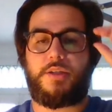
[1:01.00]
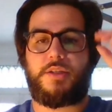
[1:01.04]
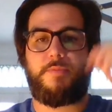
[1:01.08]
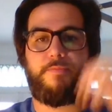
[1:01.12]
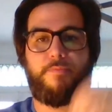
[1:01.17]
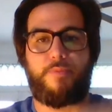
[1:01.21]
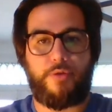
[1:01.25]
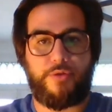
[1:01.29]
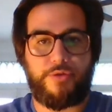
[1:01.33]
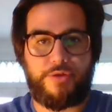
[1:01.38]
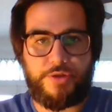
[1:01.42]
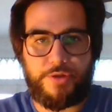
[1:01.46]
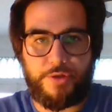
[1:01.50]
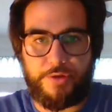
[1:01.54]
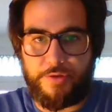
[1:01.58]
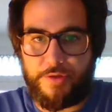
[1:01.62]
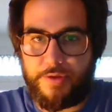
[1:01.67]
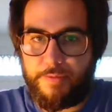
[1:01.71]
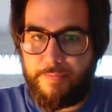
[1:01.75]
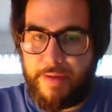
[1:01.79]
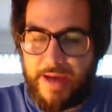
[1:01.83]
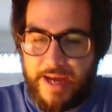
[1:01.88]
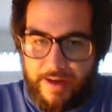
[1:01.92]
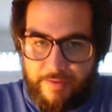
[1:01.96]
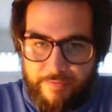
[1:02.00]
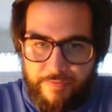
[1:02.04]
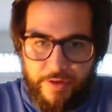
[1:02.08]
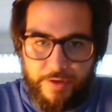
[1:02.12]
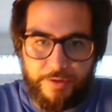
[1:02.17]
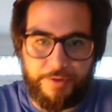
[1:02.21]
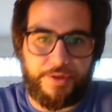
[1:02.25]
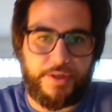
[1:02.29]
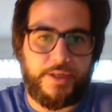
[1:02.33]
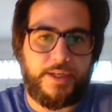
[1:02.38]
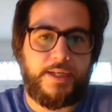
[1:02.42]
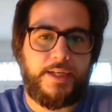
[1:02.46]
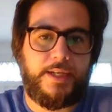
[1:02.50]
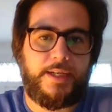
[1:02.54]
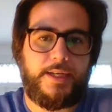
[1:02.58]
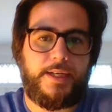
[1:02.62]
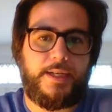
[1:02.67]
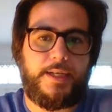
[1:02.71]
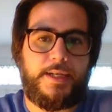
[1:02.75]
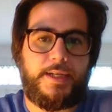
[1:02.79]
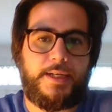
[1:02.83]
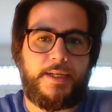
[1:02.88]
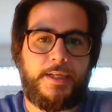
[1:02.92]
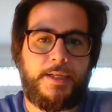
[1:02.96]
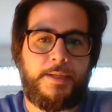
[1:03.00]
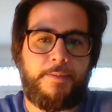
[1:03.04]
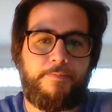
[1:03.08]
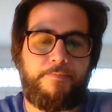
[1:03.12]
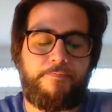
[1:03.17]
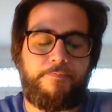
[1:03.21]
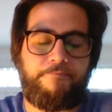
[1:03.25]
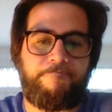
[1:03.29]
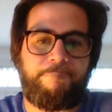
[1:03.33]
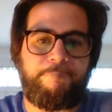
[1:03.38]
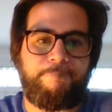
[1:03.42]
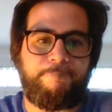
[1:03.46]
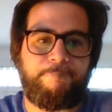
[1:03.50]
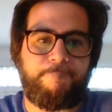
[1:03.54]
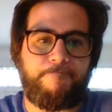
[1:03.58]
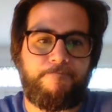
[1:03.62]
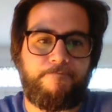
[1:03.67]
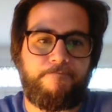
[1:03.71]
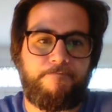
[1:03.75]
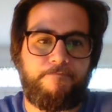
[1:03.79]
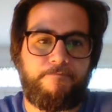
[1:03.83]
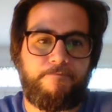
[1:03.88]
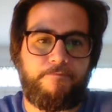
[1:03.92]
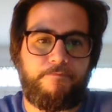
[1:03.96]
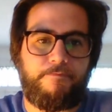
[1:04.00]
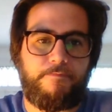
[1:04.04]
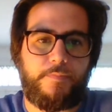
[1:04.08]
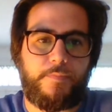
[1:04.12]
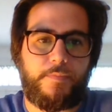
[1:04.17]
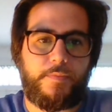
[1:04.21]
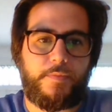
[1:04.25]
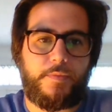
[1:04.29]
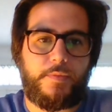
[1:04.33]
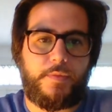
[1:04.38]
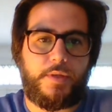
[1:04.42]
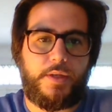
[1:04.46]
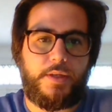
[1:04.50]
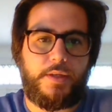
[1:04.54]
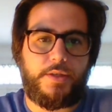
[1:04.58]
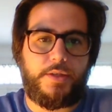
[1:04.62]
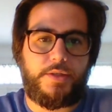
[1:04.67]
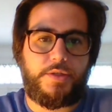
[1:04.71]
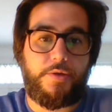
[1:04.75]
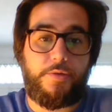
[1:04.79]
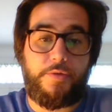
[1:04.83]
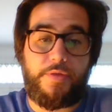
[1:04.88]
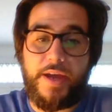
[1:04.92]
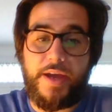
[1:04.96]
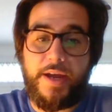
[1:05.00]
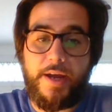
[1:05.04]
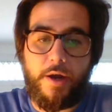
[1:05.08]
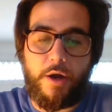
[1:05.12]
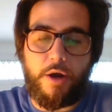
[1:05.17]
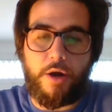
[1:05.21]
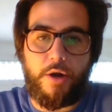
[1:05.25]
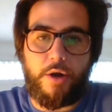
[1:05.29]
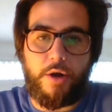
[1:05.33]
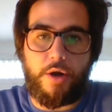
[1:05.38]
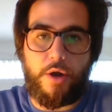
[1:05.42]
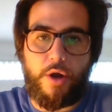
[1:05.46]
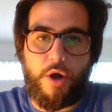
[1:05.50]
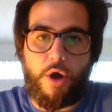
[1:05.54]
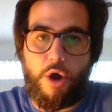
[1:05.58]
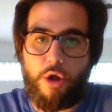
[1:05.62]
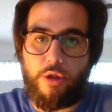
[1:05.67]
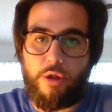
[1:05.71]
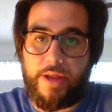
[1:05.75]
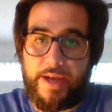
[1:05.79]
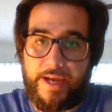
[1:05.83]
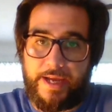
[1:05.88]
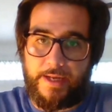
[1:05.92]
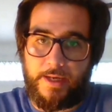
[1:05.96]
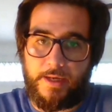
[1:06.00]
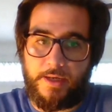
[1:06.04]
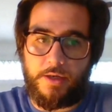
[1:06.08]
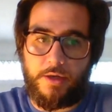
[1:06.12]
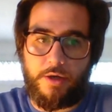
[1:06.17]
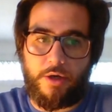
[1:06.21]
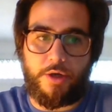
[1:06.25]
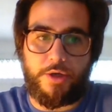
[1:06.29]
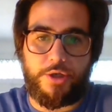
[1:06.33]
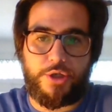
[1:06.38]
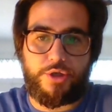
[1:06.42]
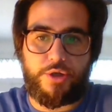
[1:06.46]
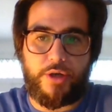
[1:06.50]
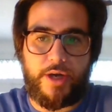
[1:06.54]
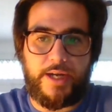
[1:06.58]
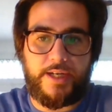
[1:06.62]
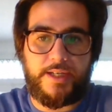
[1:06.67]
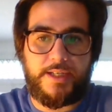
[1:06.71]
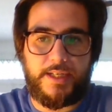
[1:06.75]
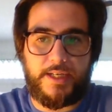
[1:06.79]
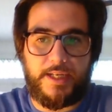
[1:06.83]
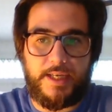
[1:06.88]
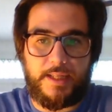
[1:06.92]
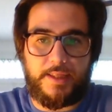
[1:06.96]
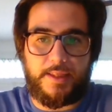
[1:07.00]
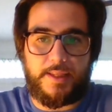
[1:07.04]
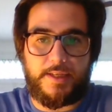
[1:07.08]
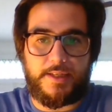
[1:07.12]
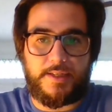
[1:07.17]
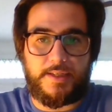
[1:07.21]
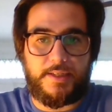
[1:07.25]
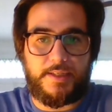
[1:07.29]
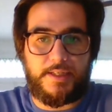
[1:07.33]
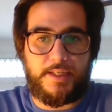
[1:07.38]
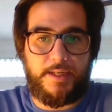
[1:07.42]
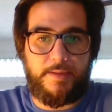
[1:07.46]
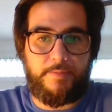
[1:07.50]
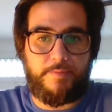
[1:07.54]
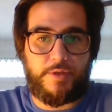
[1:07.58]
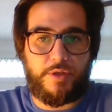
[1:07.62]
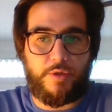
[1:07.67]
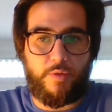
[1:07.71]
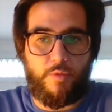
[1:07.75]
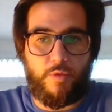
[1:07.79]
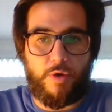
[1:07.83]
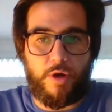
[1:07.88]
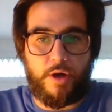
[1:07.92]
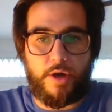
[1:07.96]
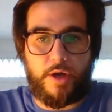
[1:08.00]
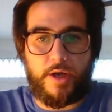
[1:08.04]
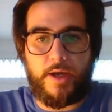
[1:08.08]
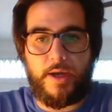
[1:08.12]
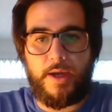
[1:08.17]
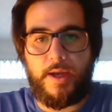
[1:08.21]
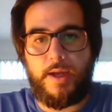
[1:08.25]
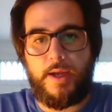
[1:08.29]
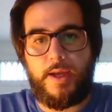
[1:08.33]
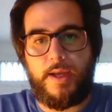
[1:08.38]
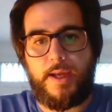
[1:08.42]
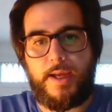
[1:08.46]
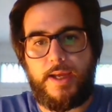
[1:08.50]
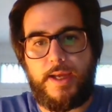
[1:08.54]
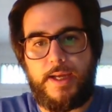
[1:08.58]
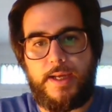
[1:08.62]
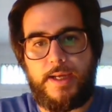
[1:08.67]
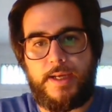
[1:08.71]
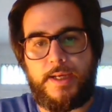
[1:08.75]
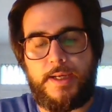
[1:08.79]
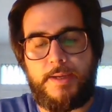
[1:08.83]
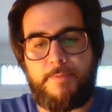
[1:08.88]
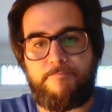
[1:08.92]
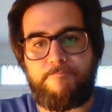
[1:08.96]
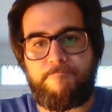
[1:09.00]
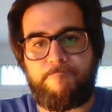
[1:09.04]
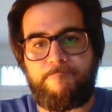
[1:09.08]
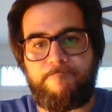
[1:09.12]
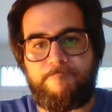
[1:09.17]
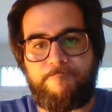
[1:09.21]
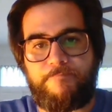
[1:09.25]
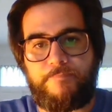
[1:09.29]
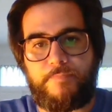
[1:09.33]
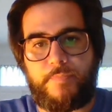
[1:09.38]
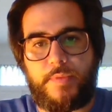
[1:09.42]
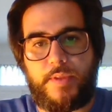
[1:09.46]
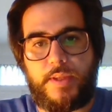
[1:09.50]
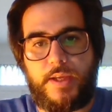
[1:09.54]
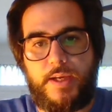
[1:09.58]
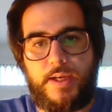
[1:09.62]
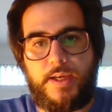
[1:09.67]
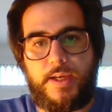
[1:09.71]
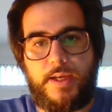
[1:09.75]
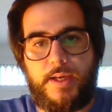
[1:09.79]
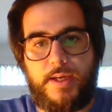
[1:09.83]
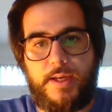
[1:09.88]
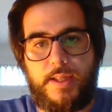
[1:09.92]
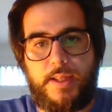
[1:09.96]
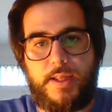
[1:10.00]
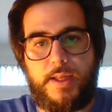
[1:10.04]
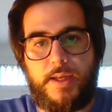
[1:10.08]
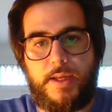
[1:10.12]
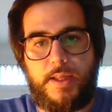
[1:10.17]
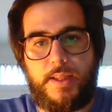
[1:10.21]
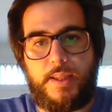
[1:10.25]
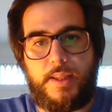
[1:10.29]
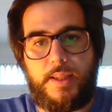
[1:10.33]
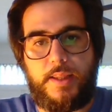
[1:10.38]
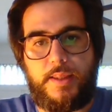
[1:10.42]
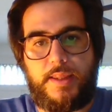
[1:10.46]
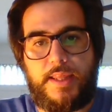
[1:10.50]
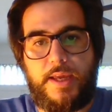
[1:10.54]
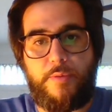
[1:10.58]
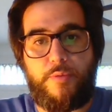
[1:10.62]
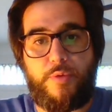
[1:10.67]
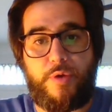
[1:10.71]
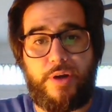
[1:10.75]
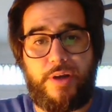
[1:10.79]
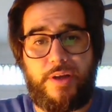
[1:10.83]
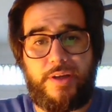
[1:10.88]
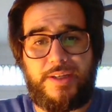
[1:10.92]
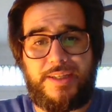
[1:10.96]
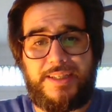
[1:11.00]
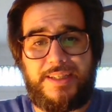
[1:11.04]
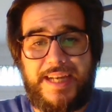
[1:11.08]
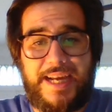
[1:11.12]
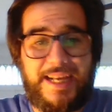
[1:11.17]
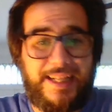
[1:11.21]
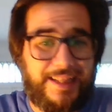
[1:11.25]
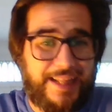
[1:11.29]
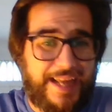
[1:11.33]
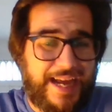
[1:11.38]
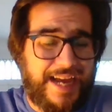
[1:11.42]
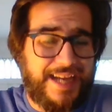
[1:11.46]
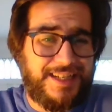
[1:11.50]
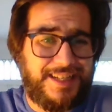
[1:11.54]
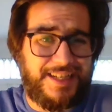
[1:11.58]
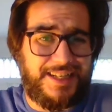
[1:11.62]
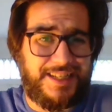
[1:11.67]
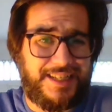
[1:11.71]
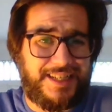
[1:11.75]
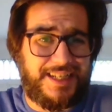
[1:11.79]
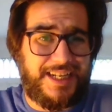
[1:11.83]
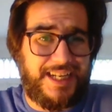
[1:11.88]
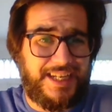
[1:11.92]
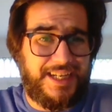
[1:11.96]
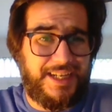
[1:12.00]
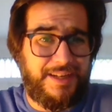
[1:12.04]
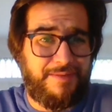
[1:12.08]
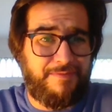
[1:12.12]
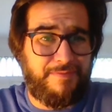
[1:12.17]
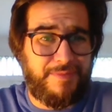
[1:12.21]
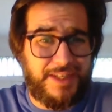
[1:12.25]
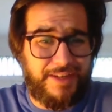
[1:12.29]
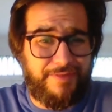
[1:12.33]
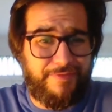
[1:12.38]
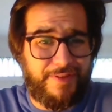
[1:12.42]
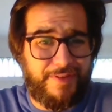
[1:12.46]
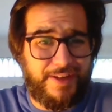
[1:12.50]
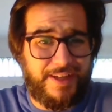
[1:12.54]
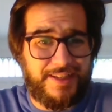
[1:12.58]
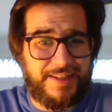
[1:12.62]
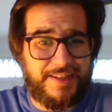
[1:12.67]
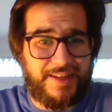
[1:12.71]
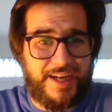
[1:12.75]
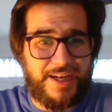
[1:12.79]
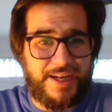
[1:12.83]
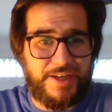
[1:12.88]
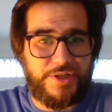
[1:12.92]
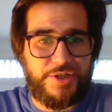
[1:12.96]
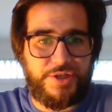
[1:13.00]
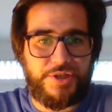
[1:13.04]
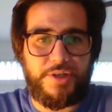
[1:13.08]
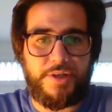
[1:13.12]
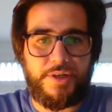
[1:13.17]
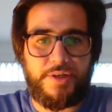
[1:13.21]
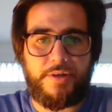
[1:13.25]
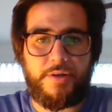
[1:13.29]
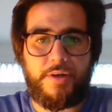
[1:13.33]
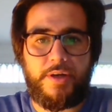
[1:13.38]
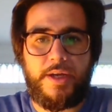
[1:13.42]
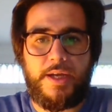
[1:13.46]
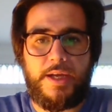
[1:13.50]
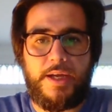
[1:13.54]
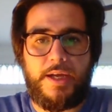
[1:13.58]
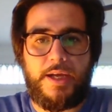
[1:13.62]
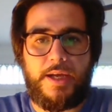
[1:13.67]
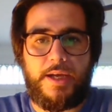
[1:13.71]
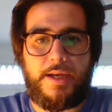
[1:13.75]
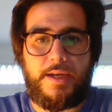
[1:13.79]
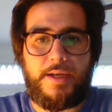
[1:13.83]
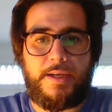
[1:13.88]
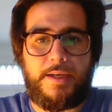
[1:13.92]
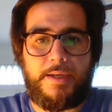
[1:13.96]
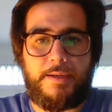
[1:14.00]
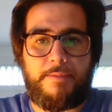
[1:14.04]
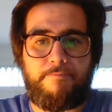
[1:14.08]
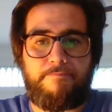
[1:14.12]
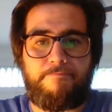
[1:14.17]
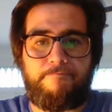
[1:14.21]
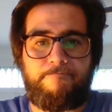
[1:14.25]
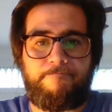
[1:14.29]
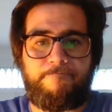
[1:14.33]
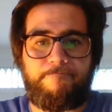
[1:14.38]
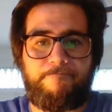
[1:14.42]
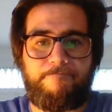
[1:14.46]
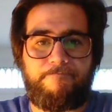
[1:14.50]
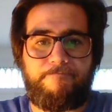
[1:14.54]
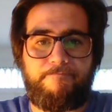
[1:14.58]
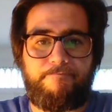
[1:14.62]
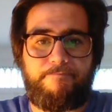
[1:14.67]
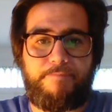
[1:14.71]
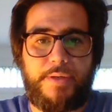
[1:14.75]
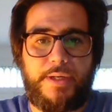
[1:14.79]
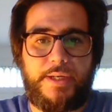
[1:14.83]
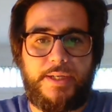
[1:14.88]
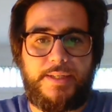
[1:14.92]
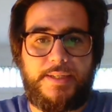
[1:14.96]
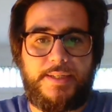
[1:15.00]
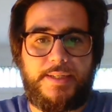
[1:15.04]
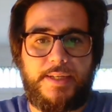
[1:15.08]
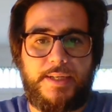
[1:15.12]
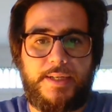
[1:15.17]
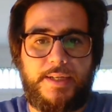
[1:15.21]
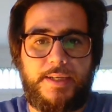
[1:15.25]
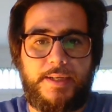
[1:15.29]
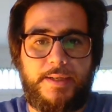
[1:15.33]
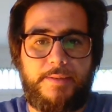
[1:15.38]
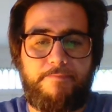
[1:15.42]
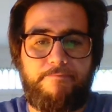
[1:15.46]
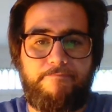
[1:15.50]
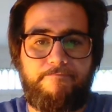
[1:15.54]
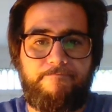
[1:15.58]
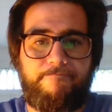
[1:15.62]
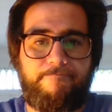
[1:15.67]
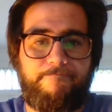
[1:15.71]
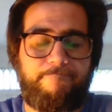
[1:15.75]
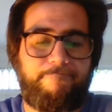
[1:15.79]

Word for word: to bolster the backfield. Um, so they are all in on trying to get this team to work. Um, they were dead last in team defense last year, um, but um,